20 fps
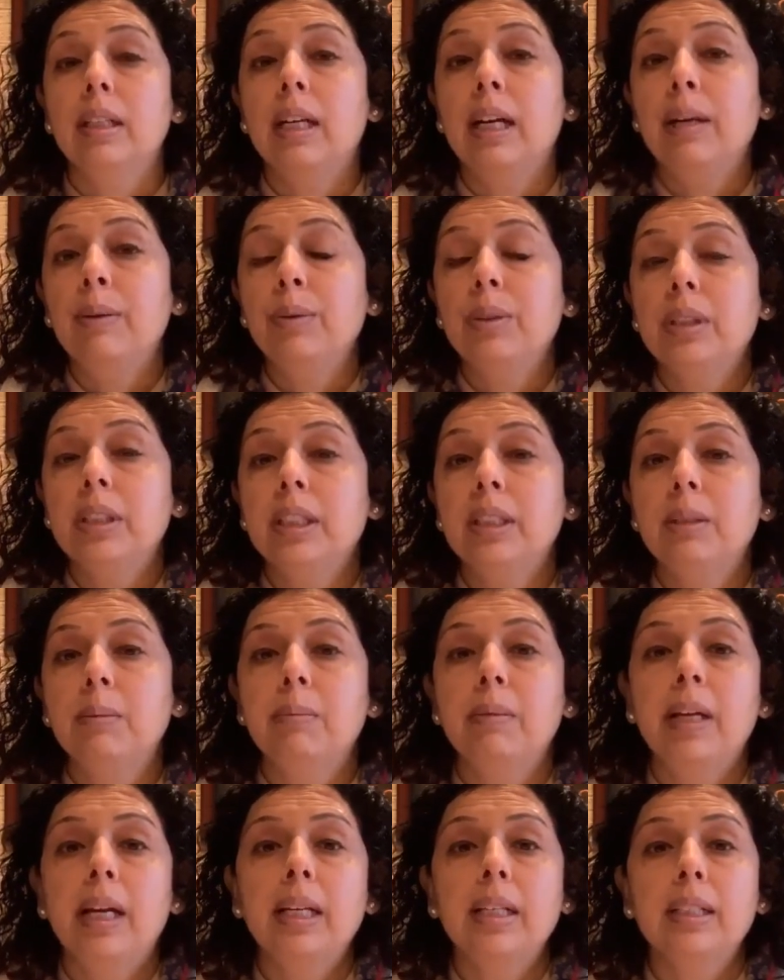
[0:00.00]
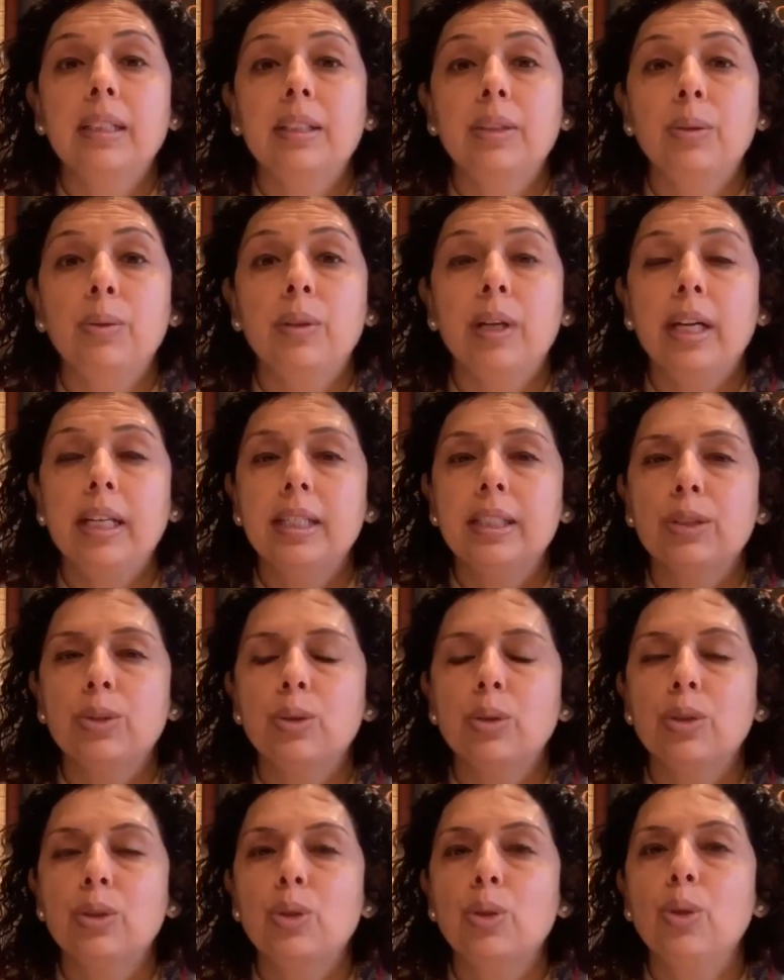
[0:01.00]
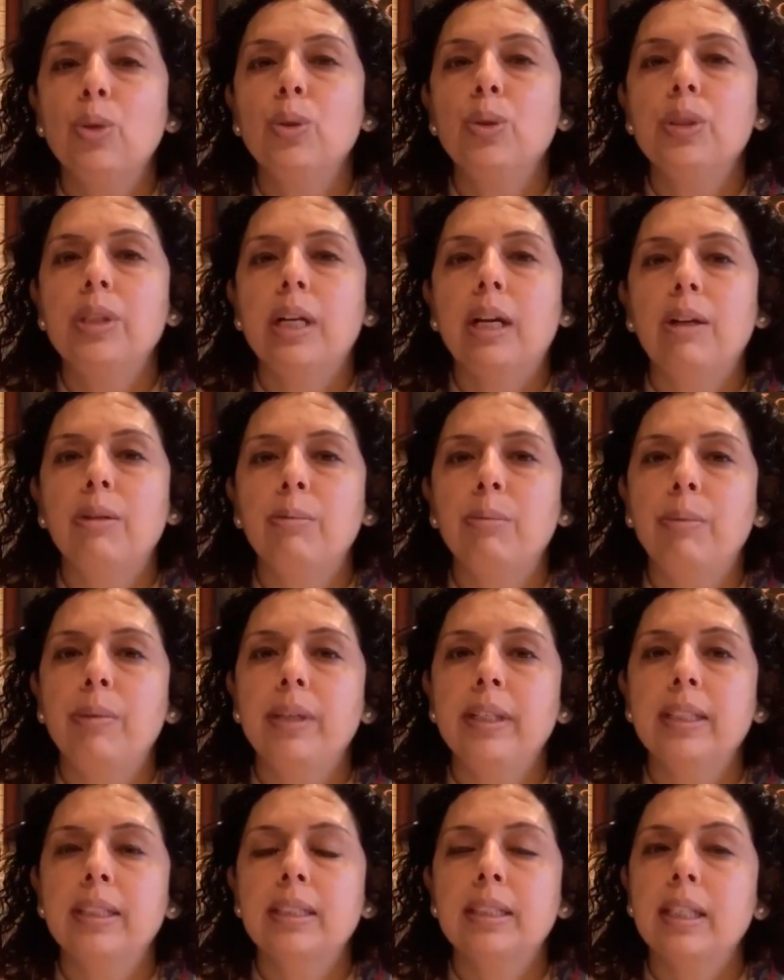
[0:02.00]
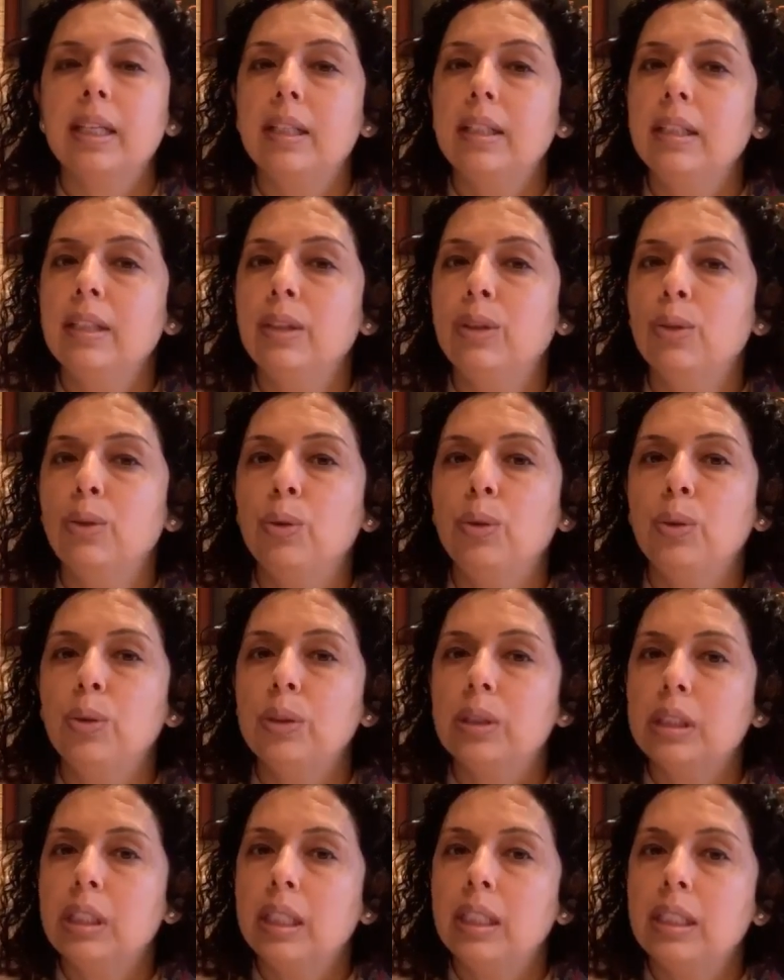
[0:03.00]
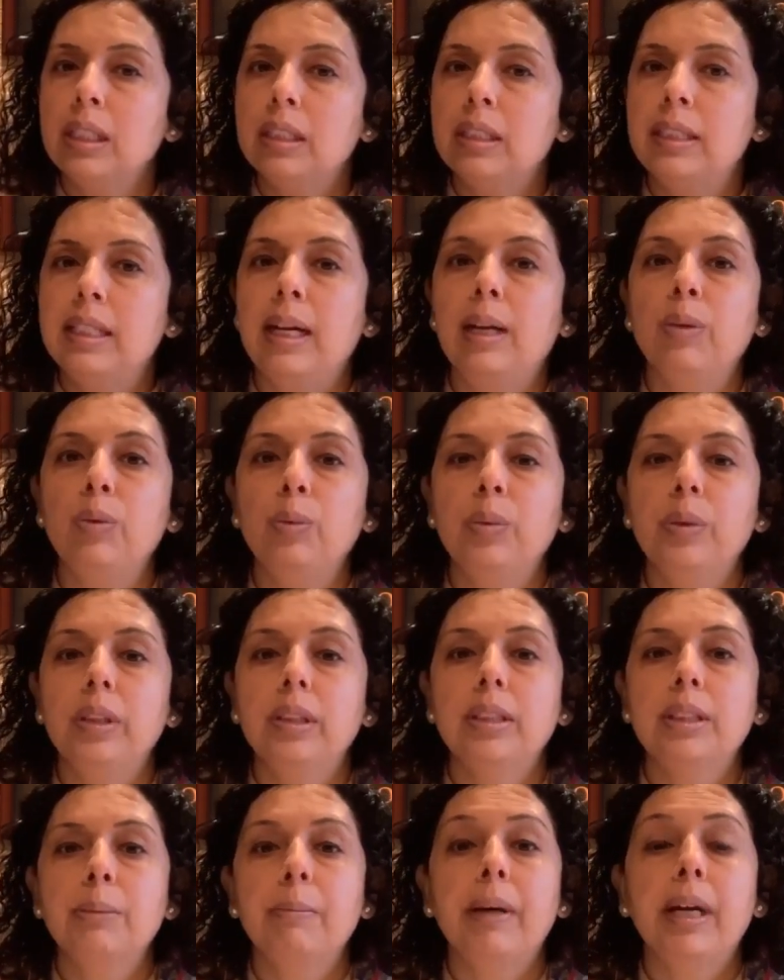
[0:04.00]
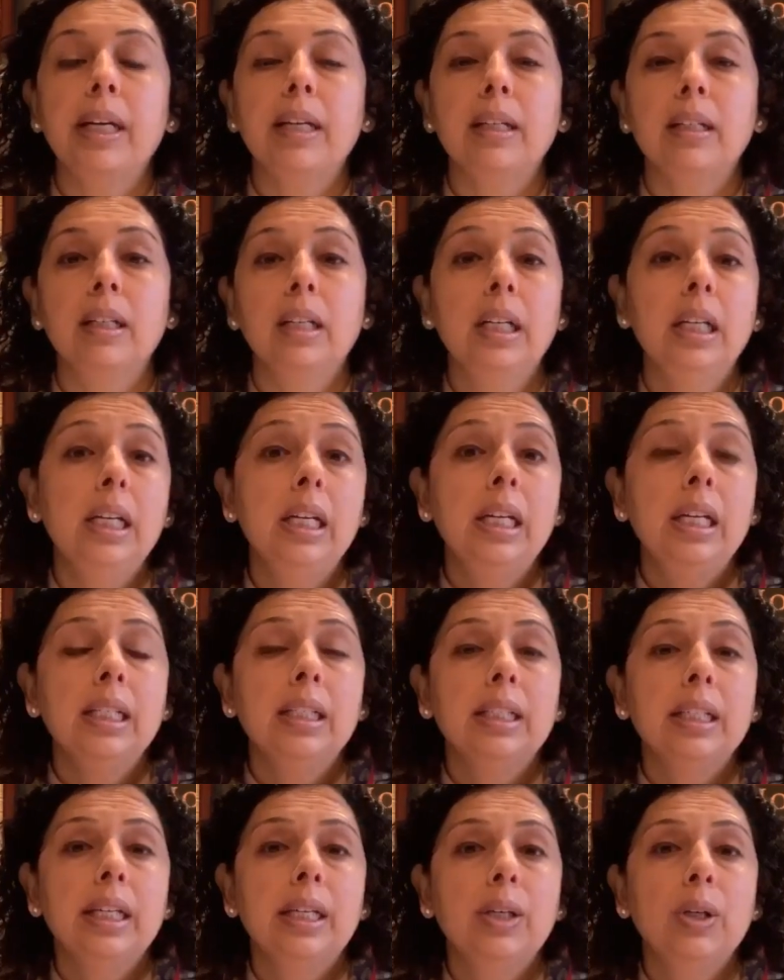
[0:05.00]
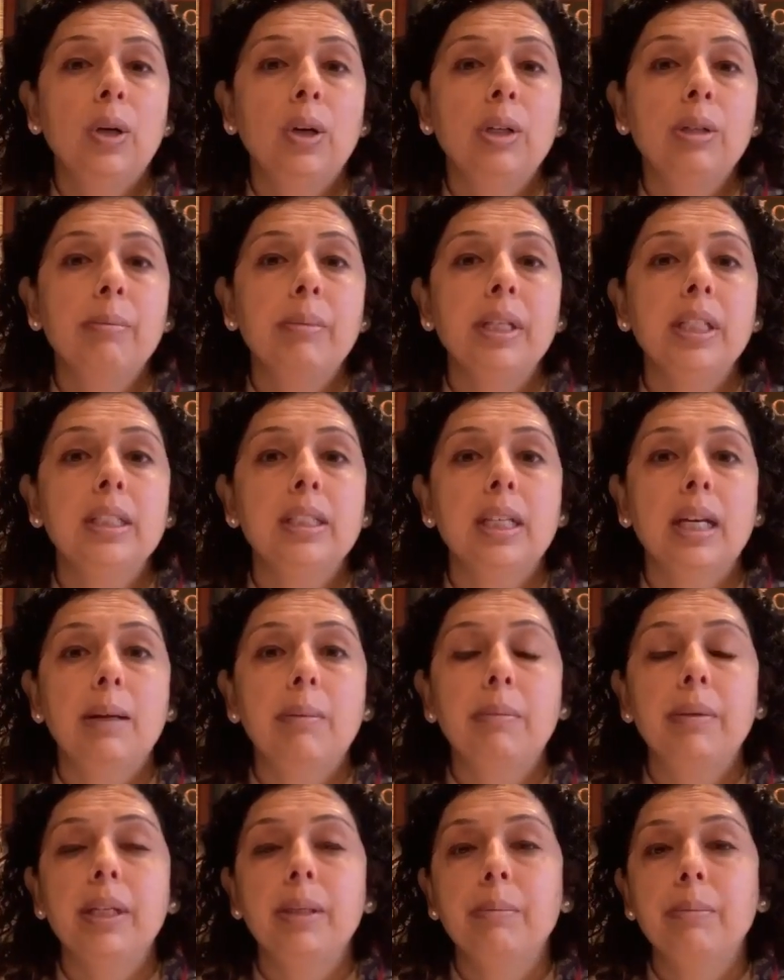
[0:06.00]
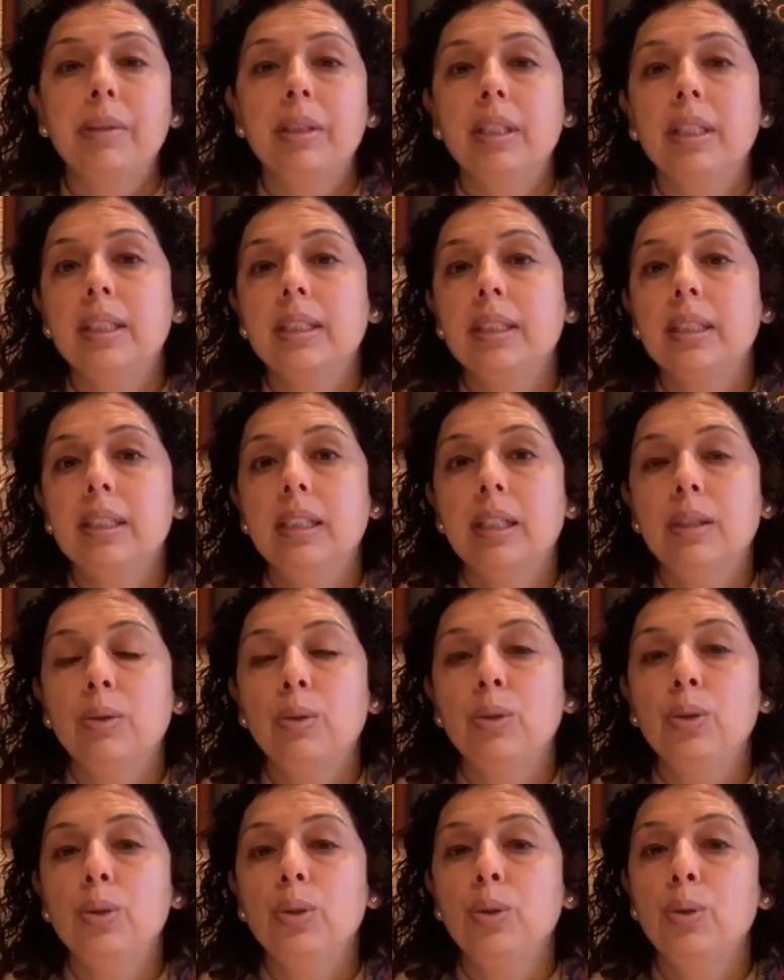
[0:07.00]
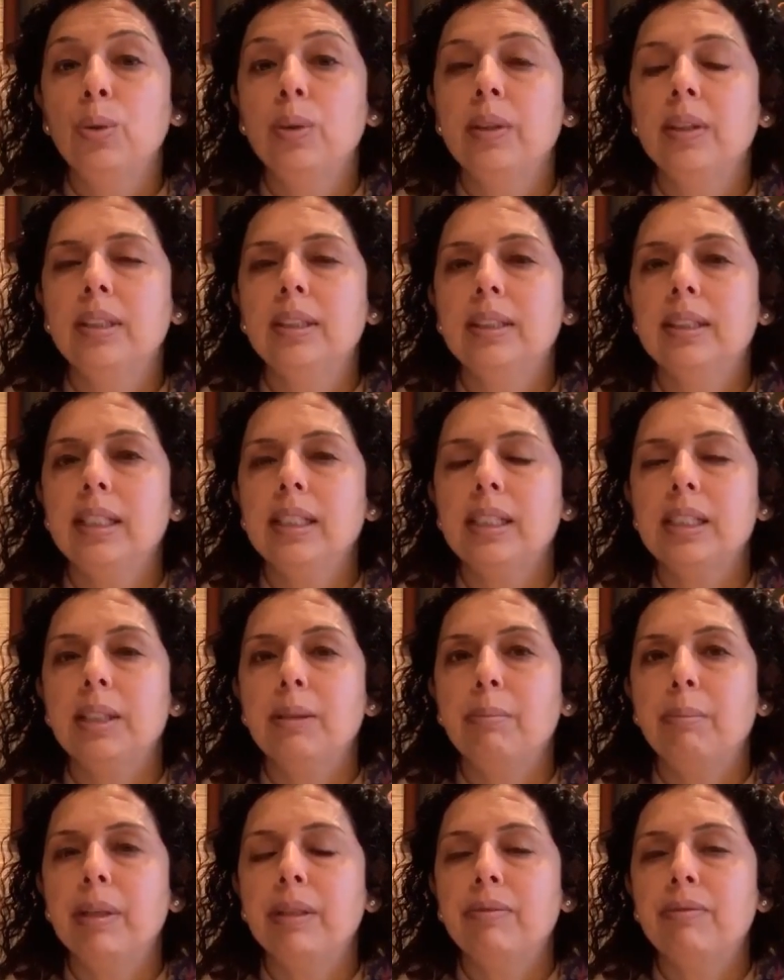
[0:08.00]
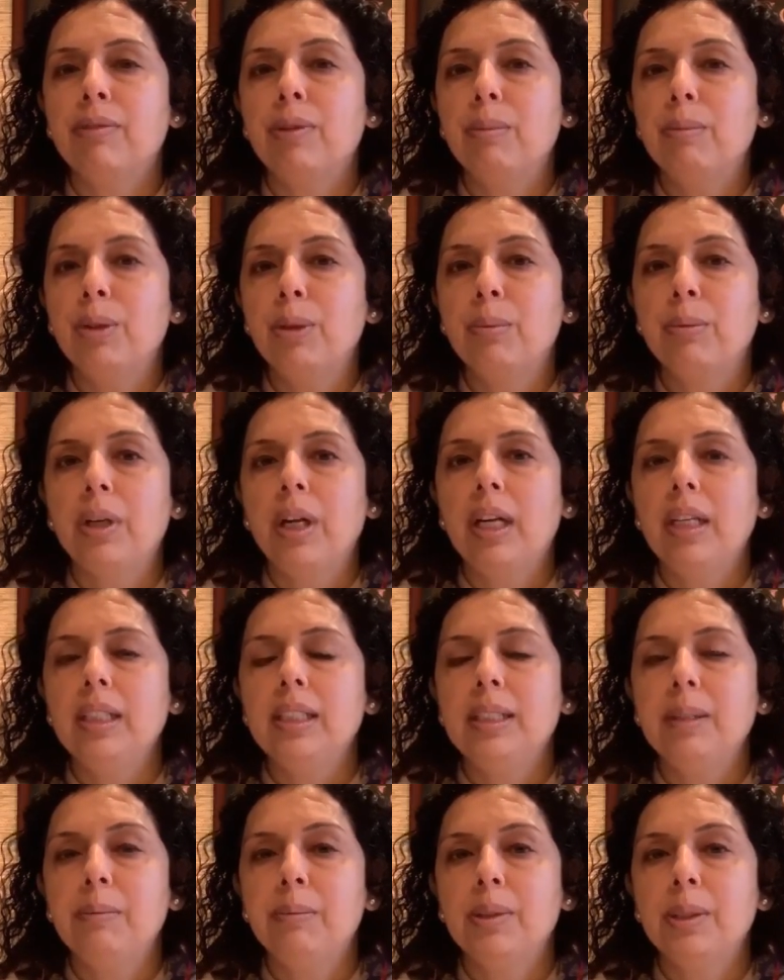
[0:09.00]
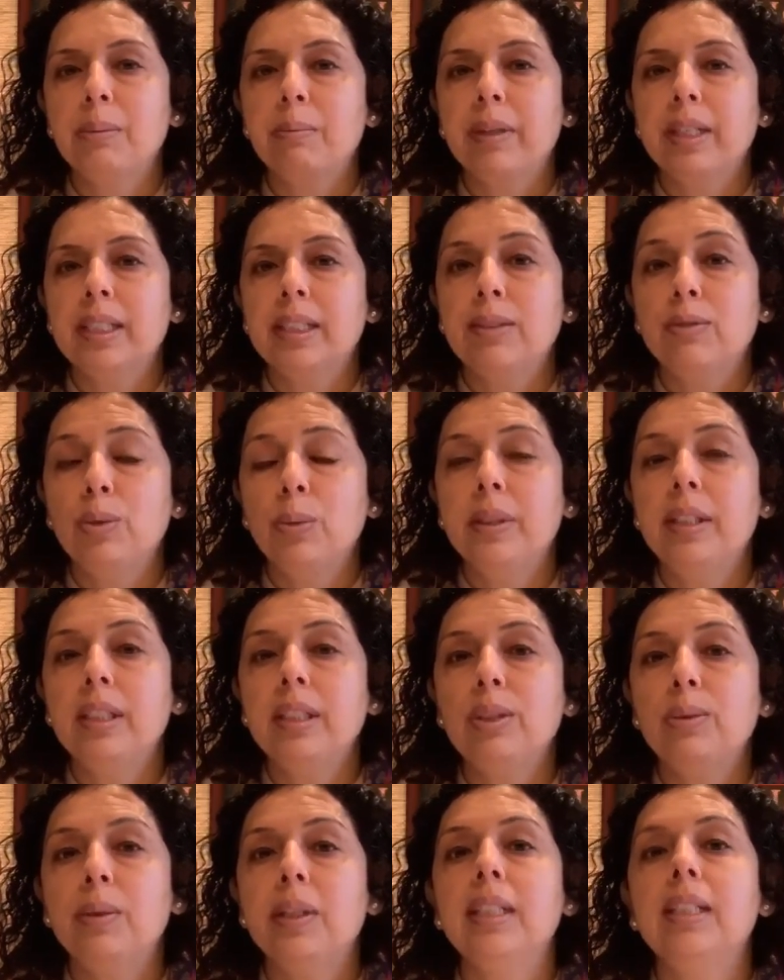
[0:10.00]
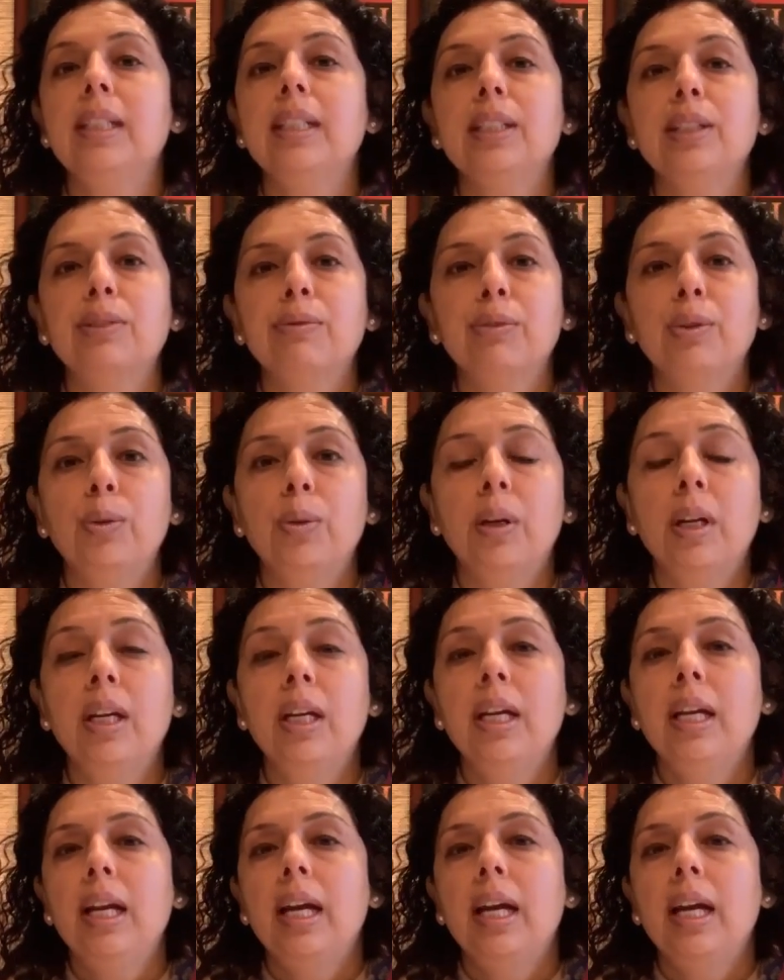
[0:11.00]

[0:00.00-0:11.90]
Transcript: I would say the planet Uranus. So it slows down, brings sudden growth or sudden downward spiral. Economies are being predicted are going to go in recession. But from numerology perspective, 2020 is 4.